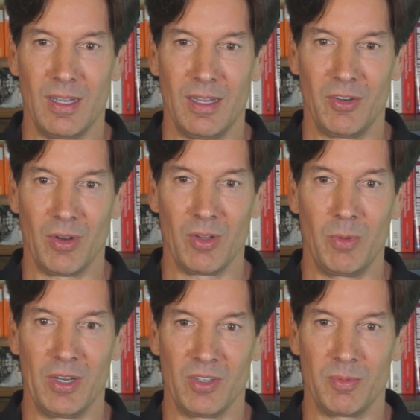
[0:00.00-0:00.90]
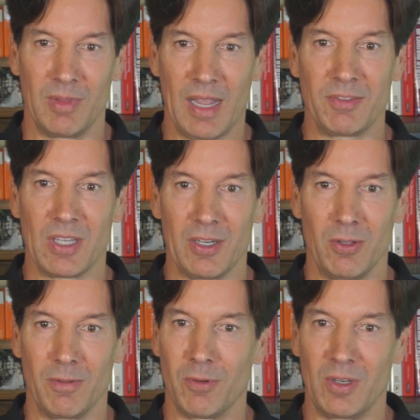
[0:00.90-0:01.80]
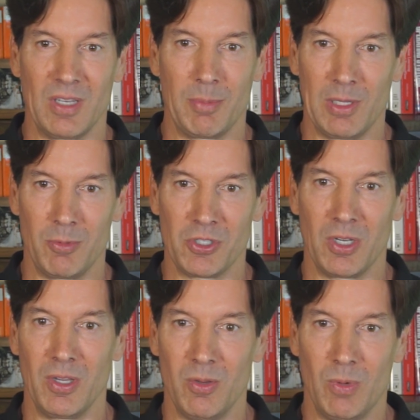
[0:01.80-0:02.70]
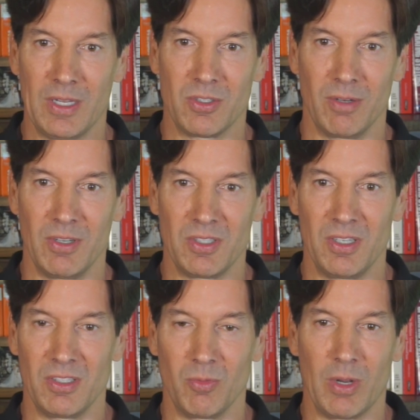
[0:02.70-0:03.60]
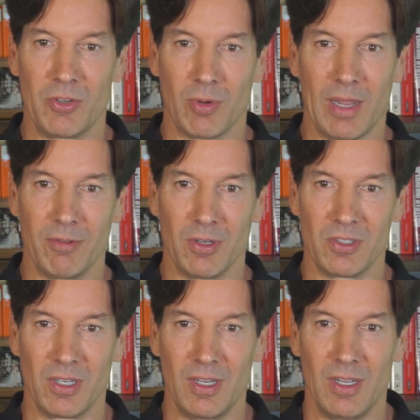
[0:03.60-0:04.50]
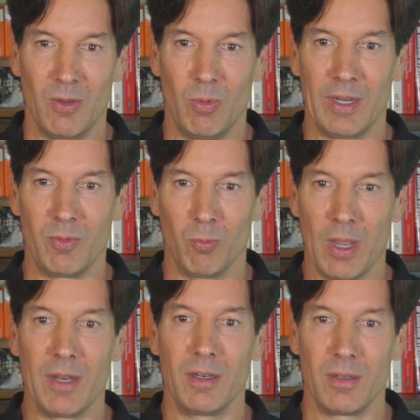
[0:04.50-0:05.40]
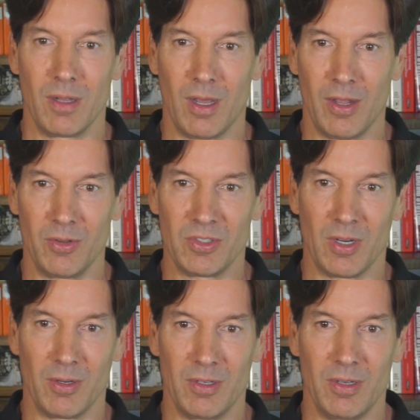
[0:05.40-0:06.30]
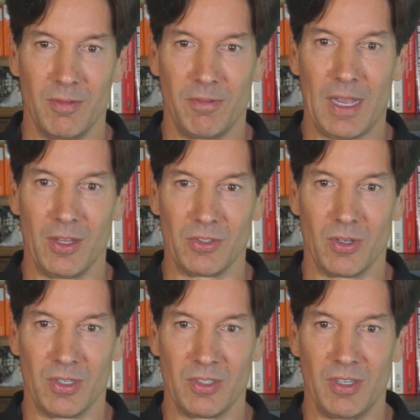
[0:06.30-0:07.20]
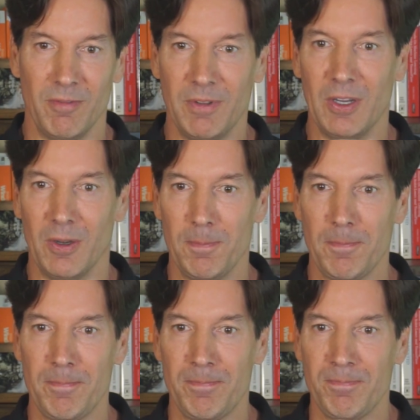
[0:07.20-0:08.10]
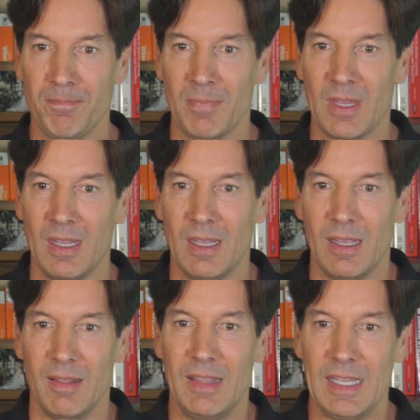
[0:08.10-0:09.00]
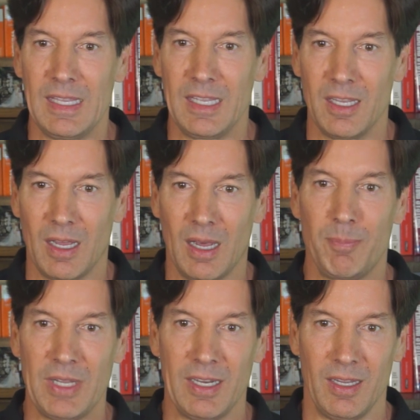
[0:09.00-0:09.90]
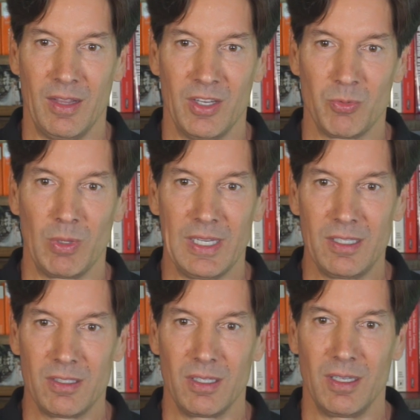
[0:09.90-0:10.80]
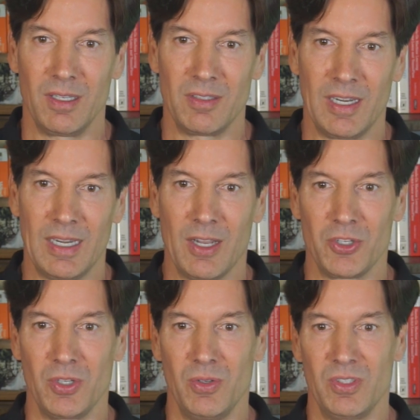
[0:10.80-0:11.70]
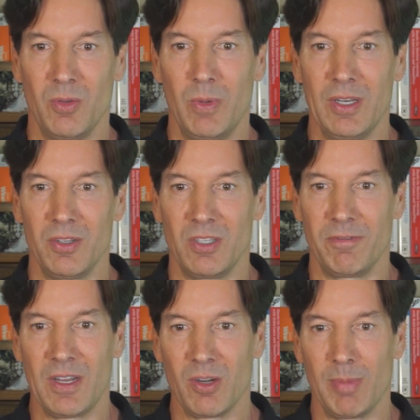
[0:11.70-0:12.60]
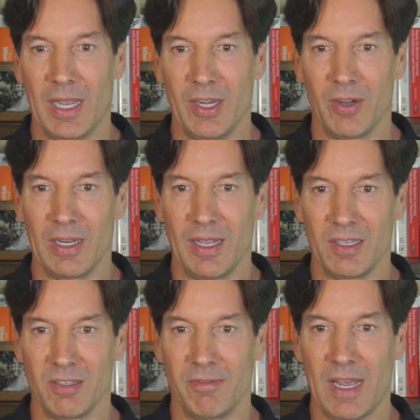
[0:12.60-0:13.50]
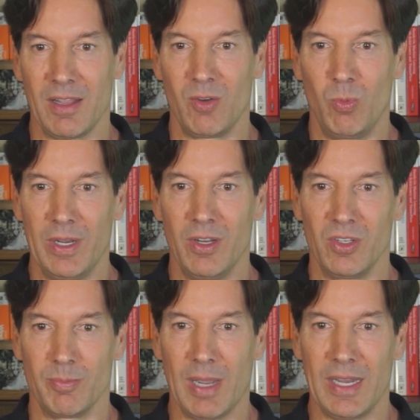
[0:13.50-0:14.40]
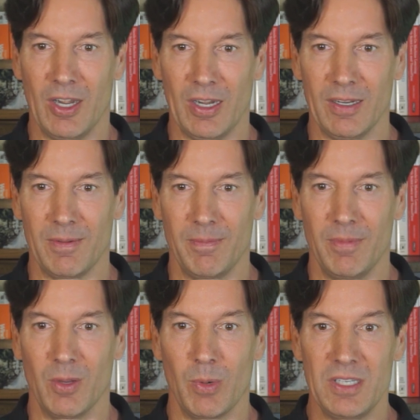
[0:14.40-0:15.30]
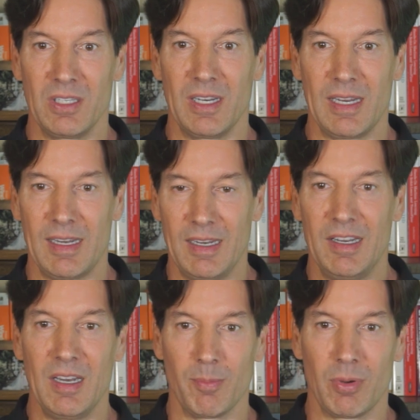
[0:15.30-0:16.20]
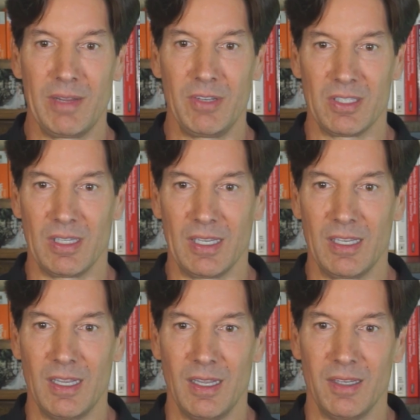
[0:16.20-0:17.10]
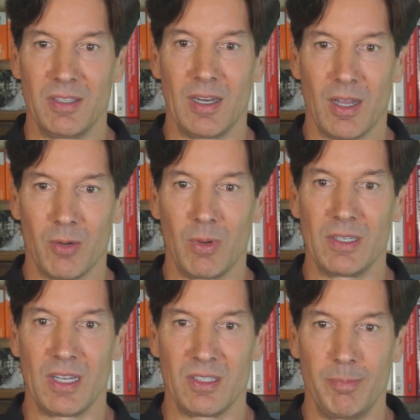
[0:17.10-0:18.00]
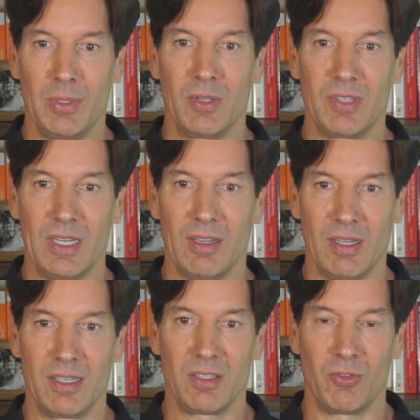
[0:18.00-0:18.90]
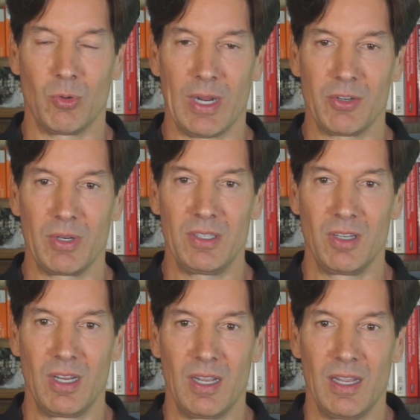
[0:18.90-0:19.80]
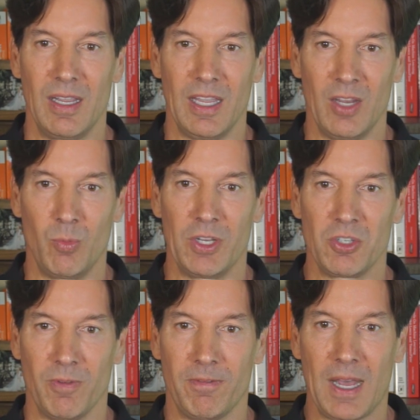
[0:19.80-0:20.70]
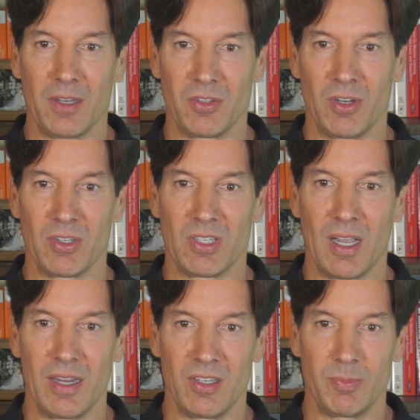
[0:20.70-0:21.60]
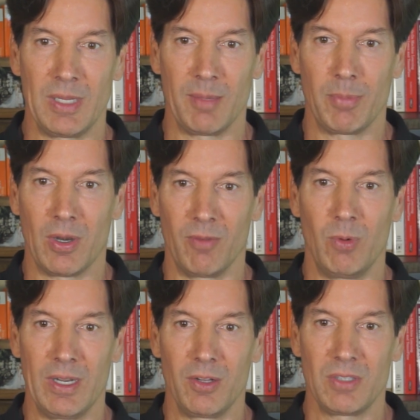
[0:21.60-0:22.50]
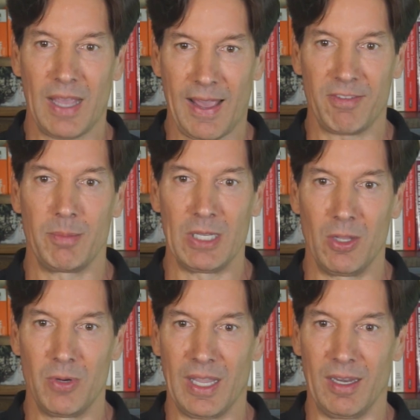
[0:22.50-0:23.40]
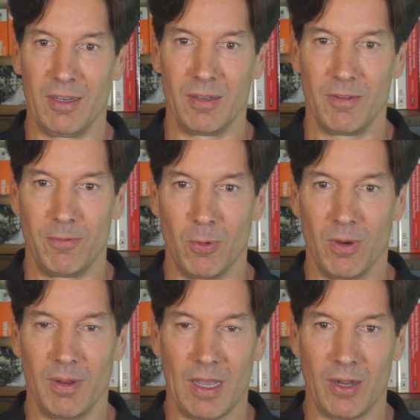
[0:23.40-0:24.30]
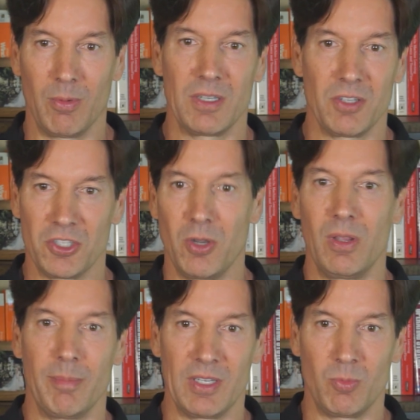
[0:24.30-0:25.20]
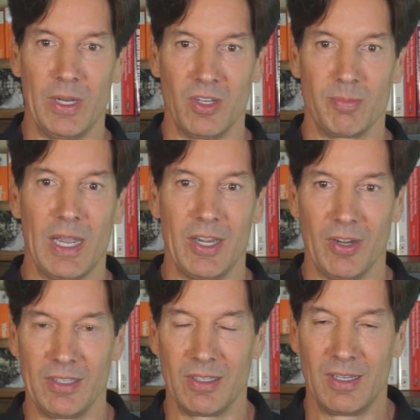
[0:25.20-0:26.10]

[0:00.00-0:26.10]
during the Windows lifecycle. For example, it will show you what services and what drivers what run auto start files are configured. The update in this release is that it now shows the Windows Defender binary as a valid Windows binary. The reason it didn't previously is that AutoRuns has a built-in list of directories in which files that are signed as being part of Windows have to be located for AutoRuns to show them as Windows binaries.